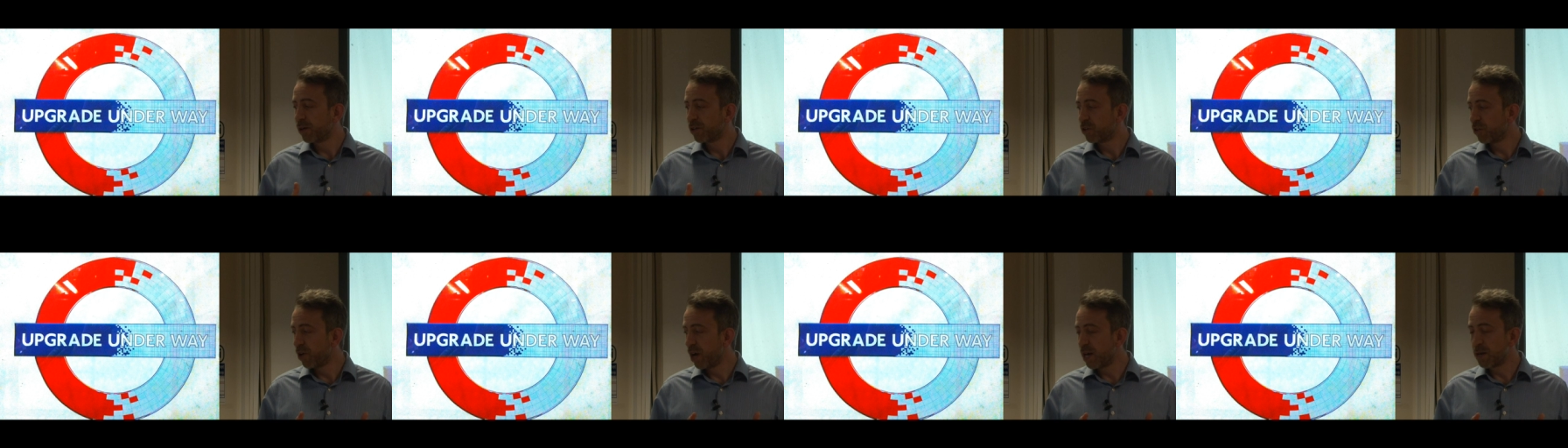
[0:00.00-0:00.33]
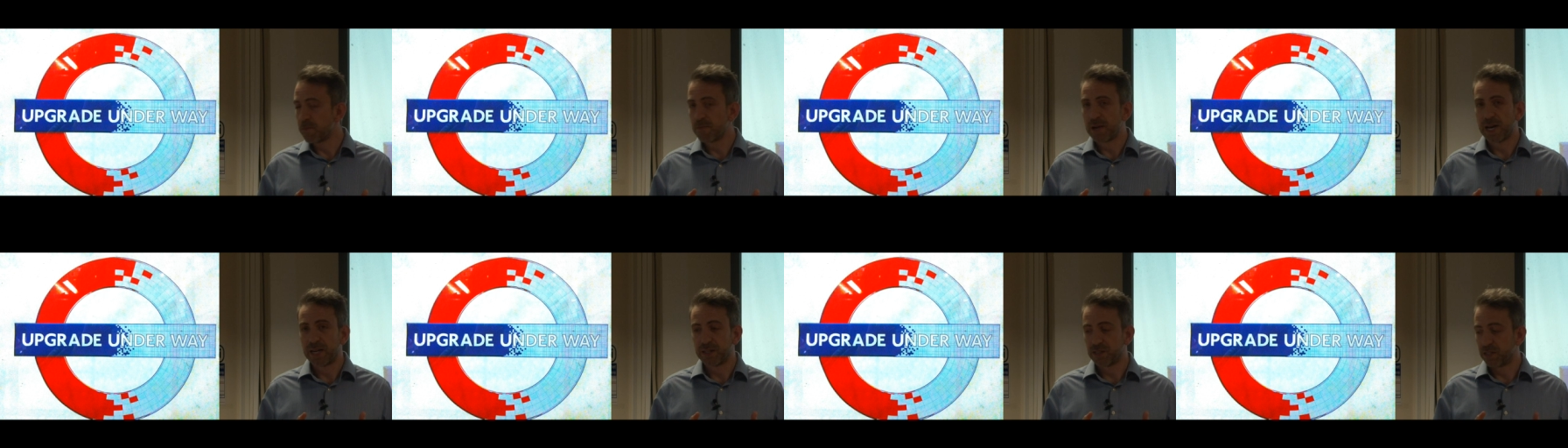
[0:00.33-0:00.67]
grey
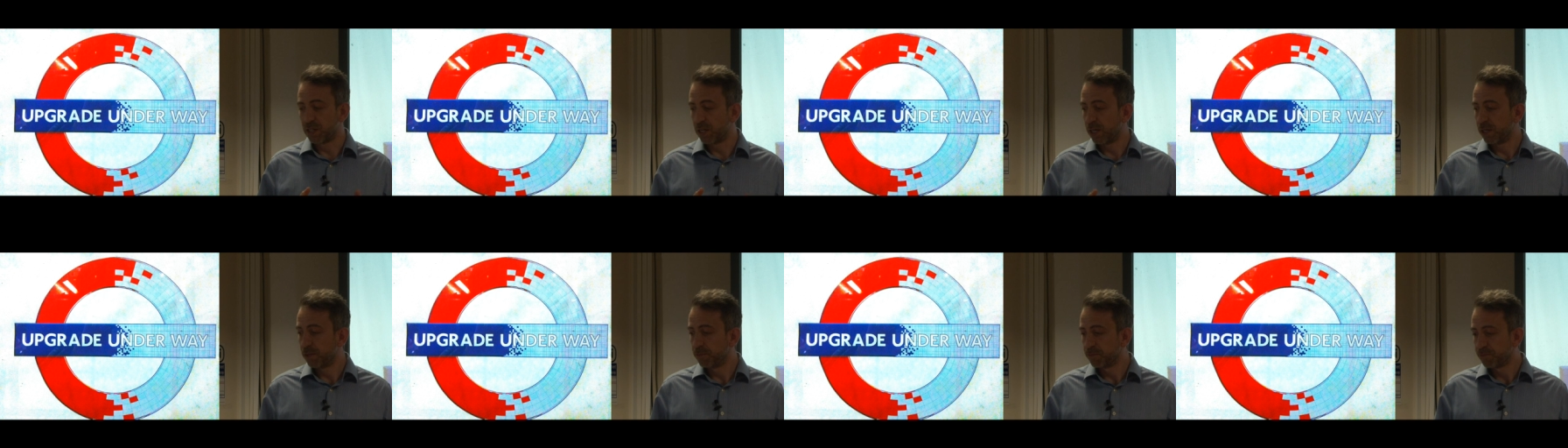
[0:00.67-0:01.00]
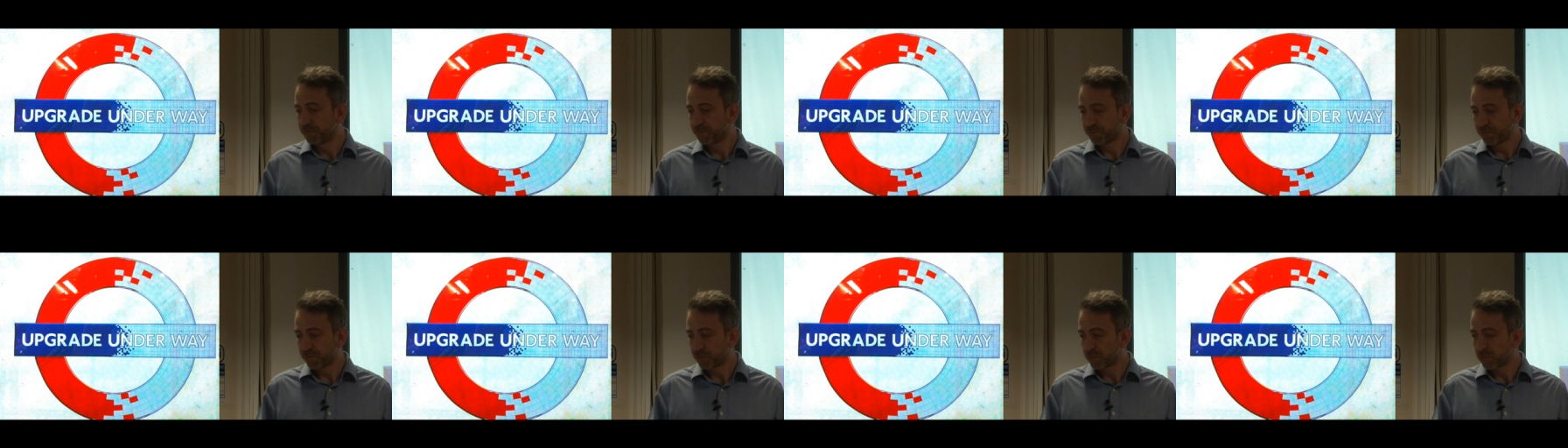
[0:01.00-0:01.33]
matter,
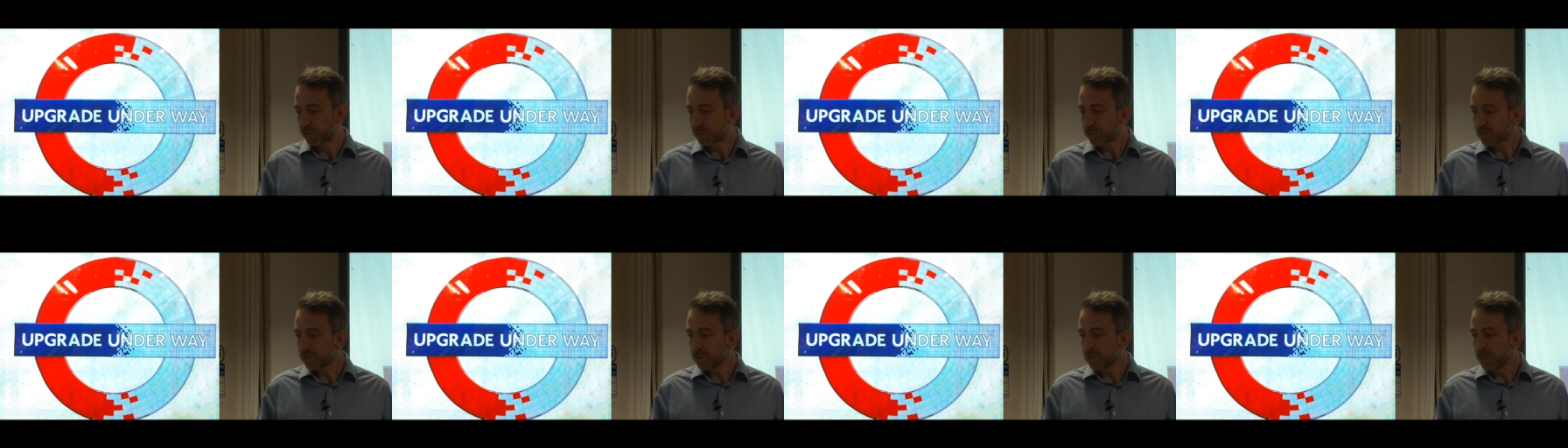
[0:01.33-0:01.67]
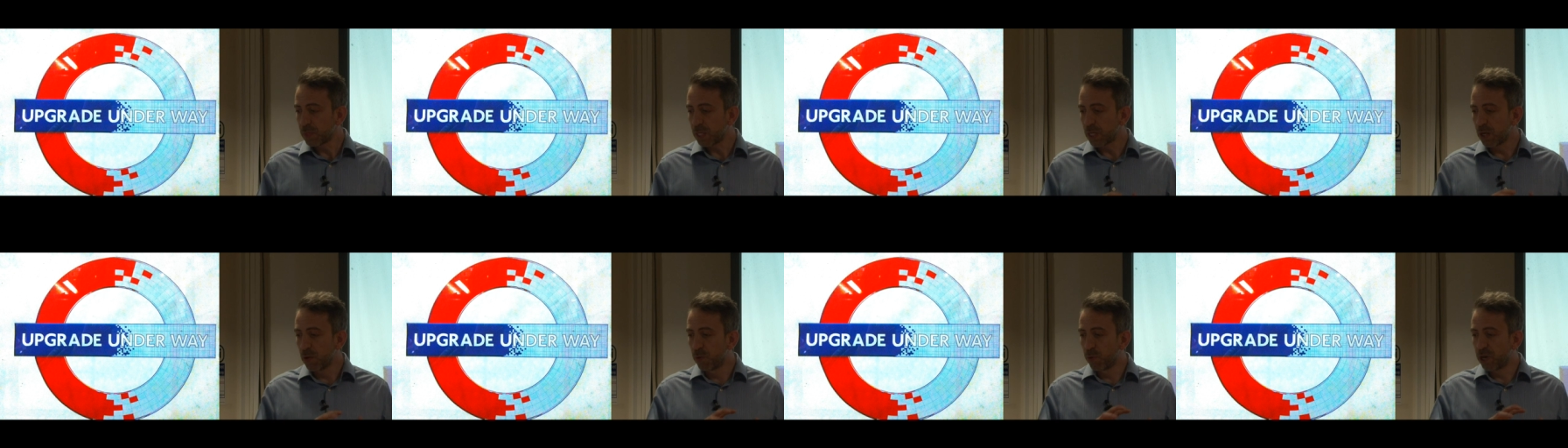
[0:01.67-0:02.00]

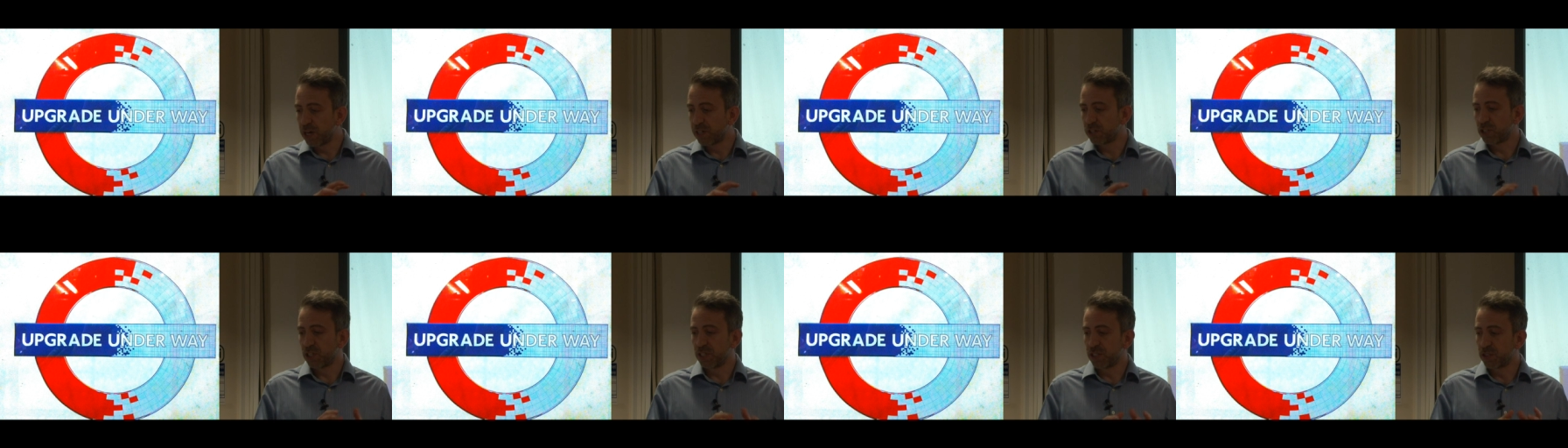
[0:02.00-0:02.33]
we're actually